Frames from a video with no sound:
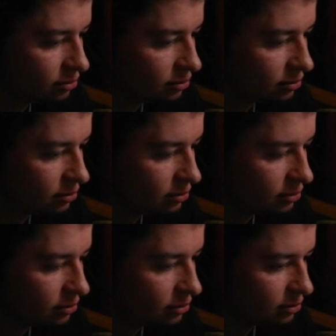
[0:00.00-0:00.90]

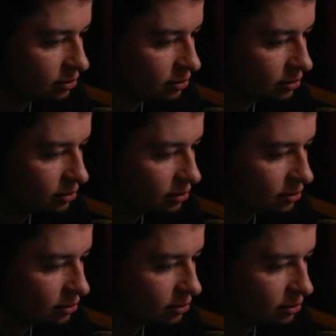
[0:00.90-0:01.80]

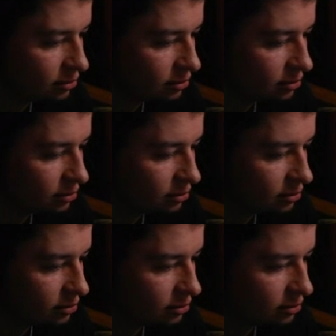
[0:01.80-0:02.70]

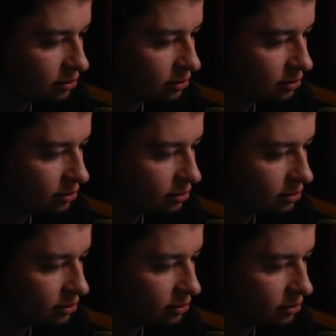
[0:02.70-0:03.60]

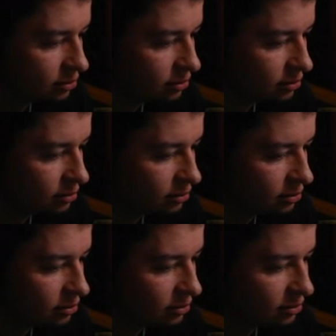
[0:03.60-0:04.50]

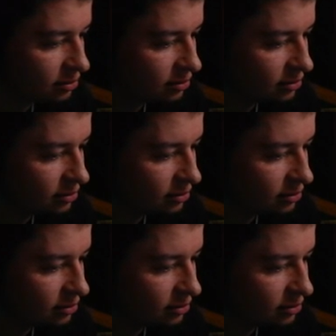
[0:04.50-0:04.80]
The person shown says nothing.